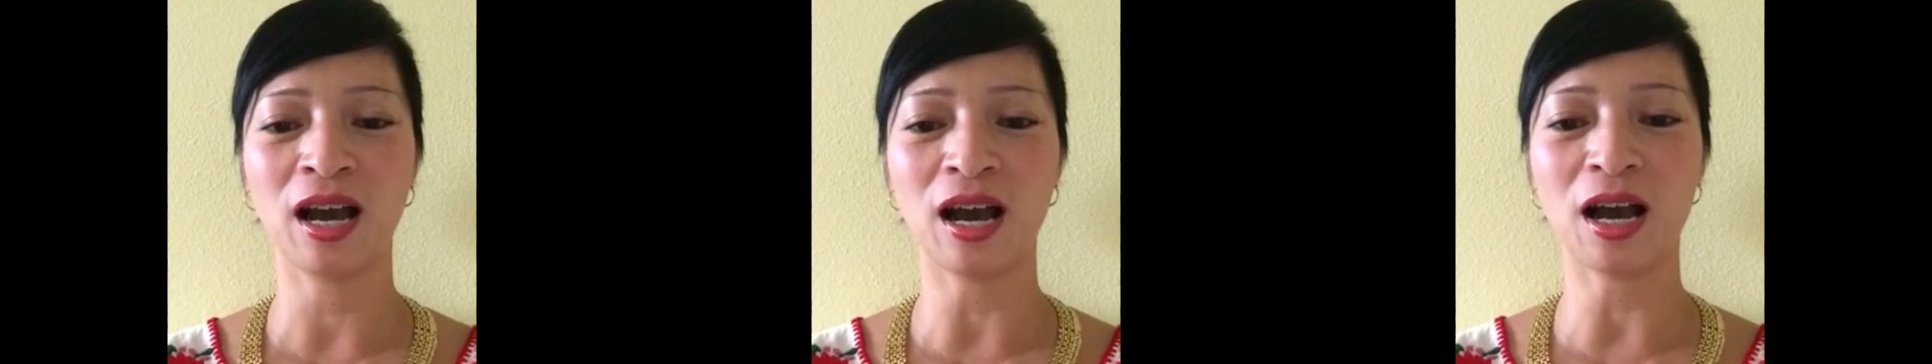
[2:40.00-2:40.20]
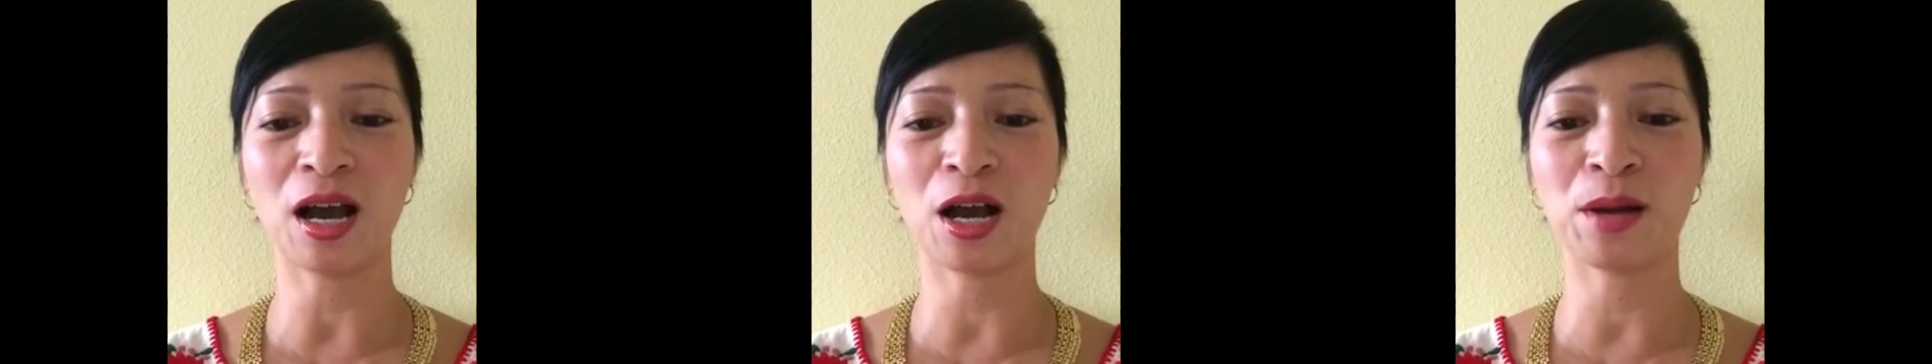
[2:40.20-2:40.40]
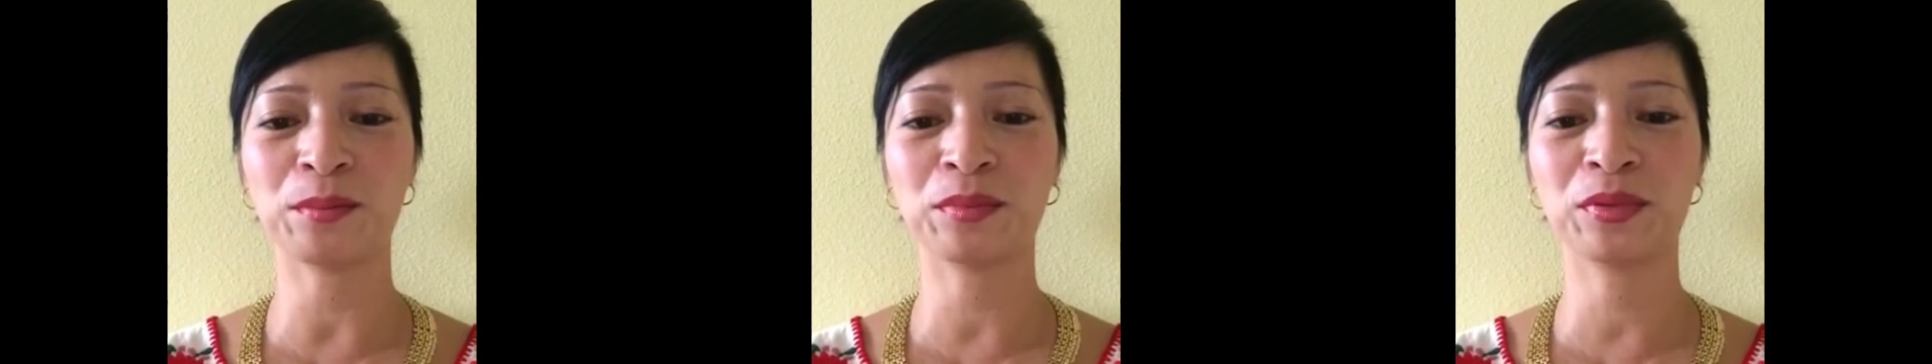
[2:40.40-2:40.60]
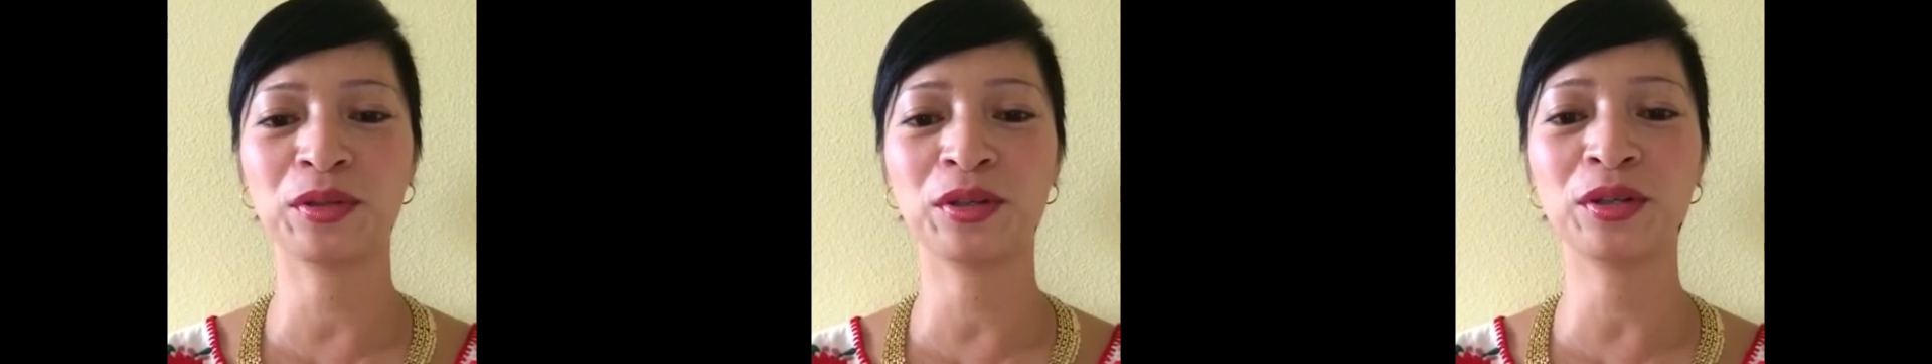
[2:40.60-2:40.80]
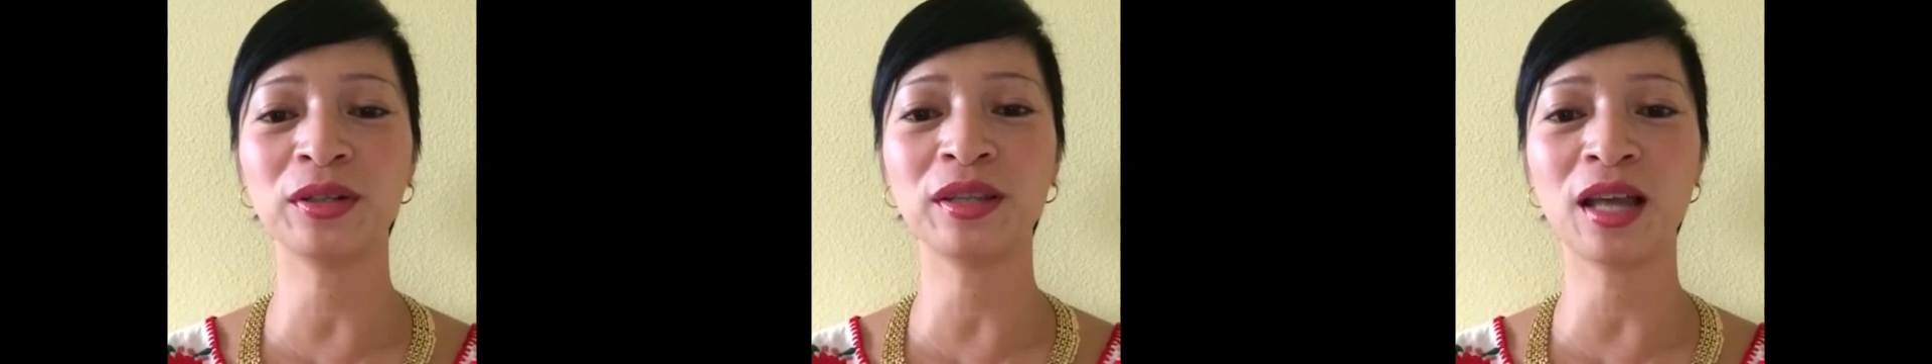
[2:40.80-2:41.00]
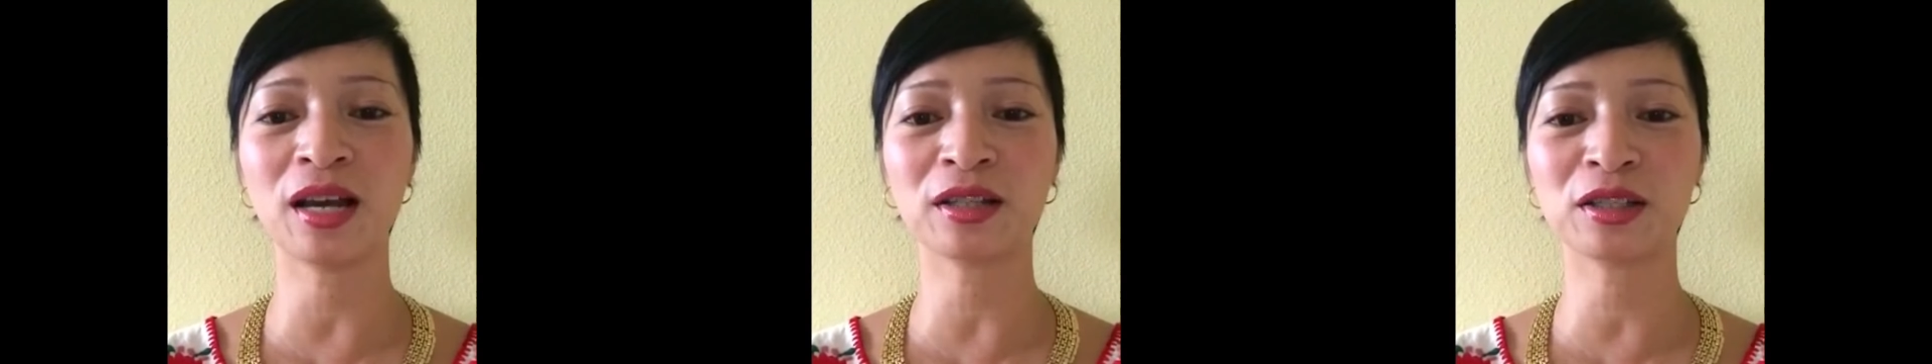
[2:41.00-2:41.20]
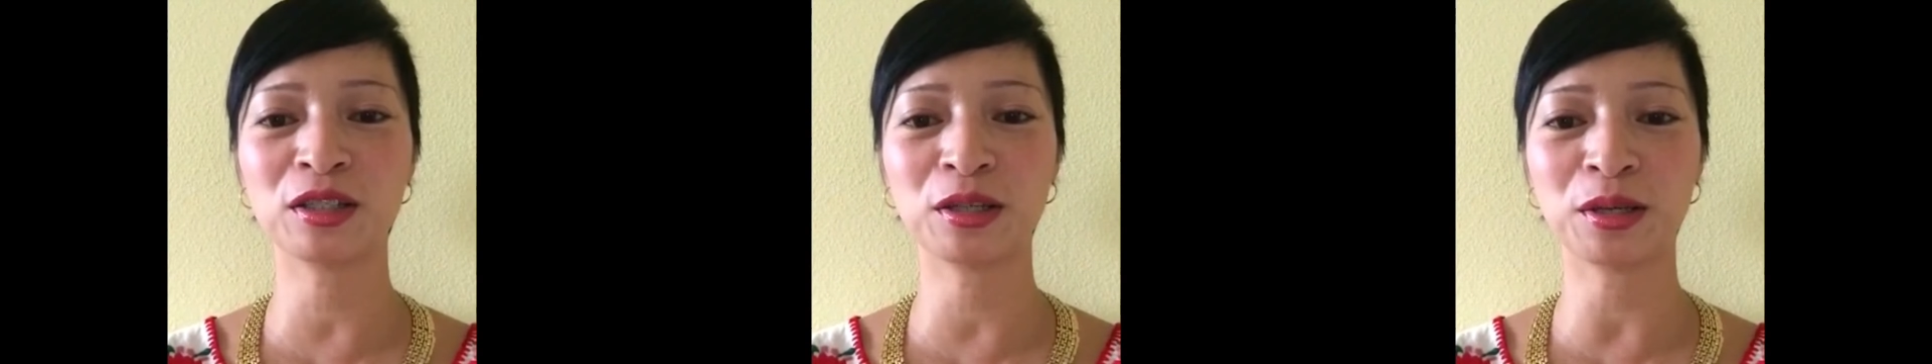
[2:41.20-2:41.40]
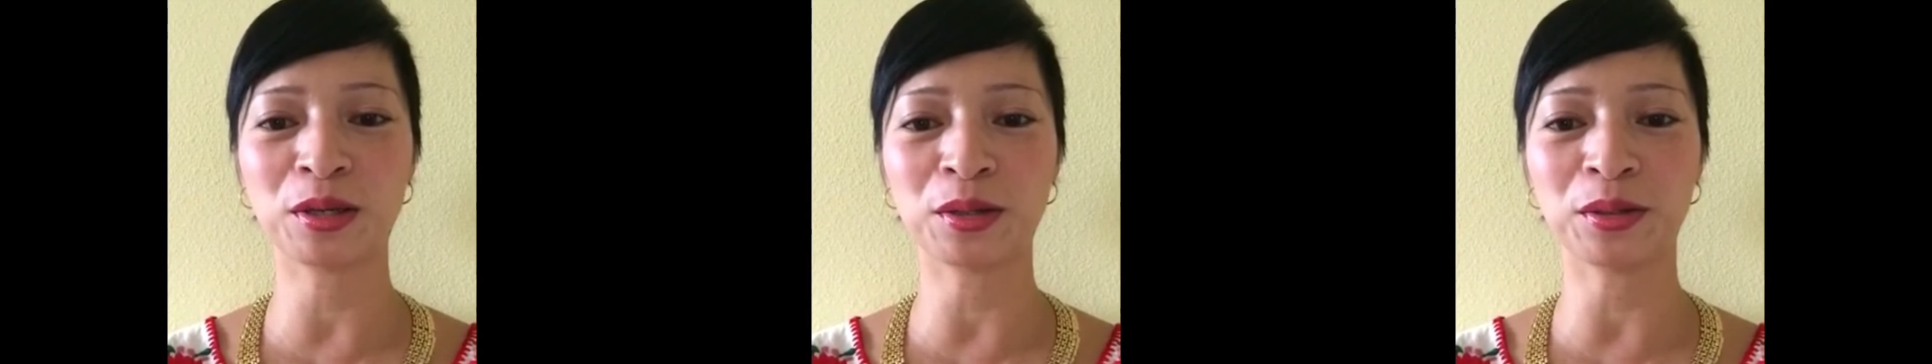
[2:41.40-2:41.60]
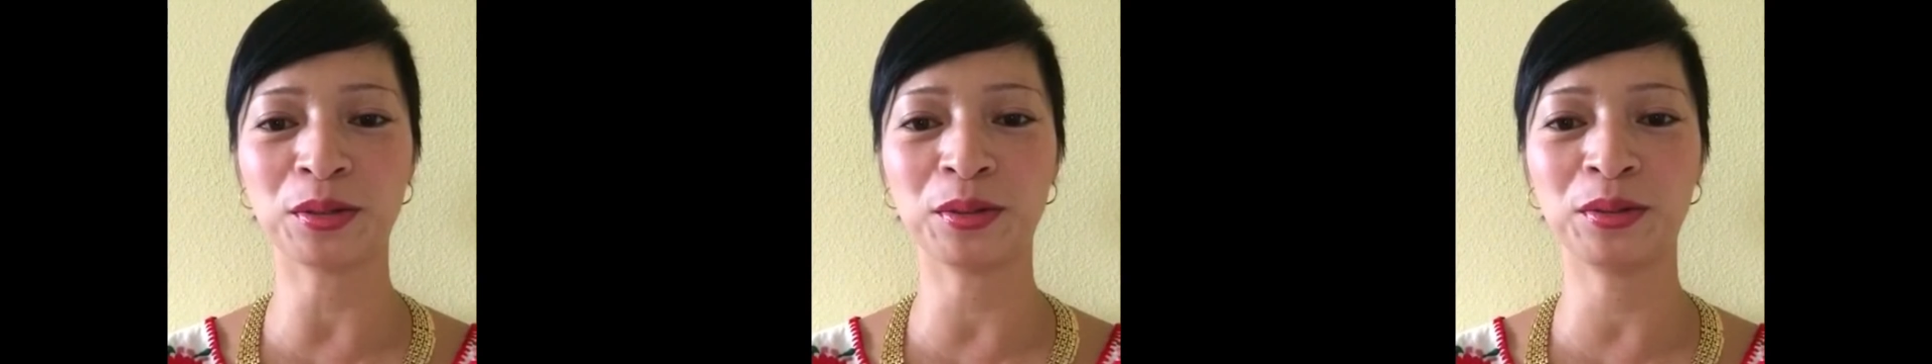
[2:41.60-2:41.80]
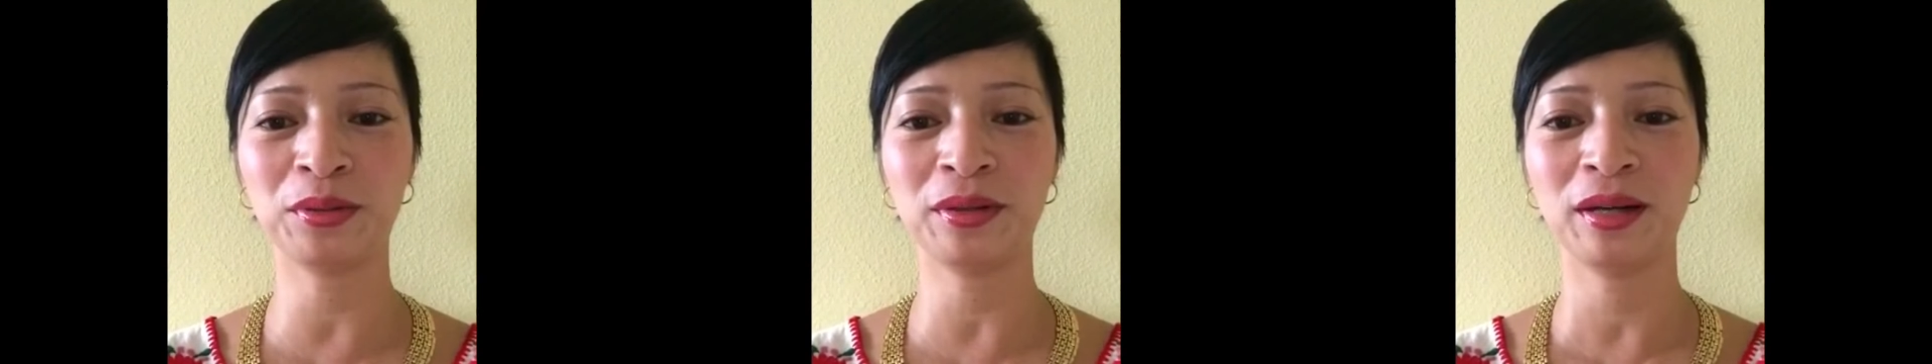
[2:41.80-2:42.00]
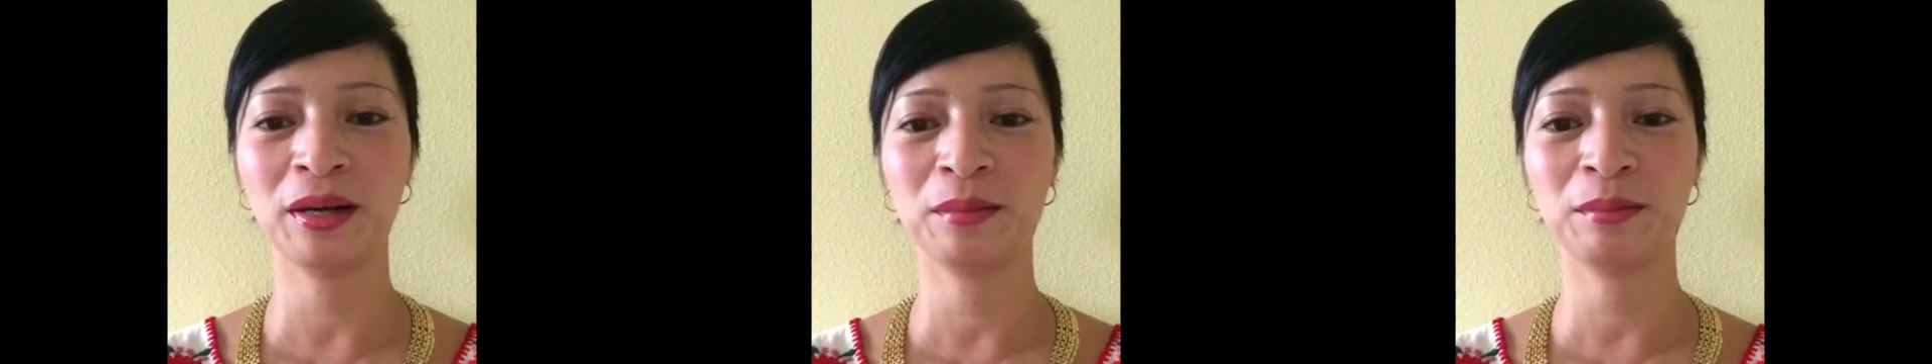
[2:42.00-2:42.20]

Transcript: Um, good luck to you.